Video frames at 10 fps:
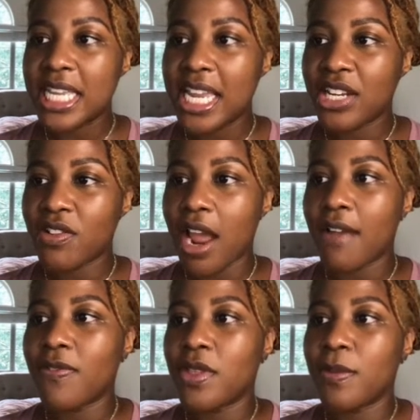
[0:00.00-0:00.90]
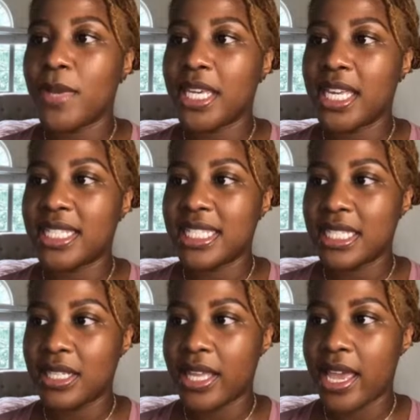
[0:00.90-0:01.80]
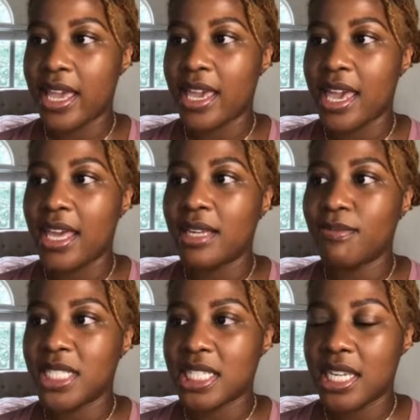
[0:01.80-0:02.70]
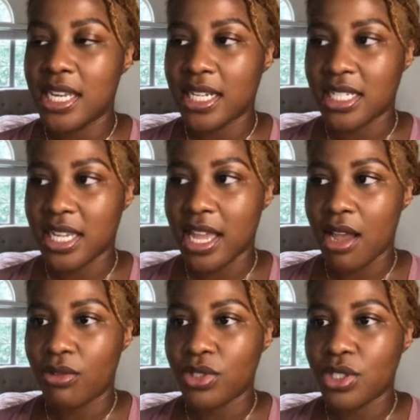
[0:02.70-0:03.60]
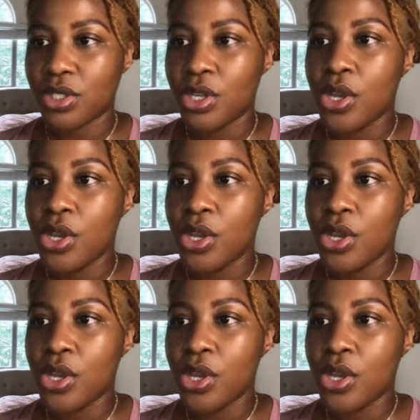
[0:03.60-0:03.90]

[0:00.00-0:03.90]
and graph them against delay and misconnection counts.